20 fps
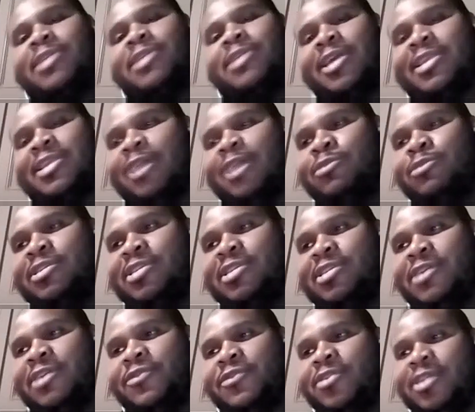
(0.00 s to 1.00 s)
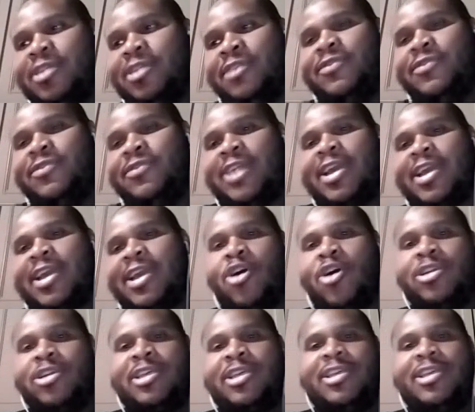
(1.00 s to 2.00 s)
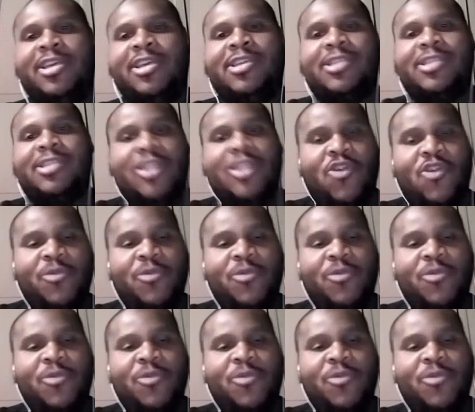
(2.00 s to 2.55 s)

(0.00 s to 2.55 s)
that. That was different. If like all the yeah. kids know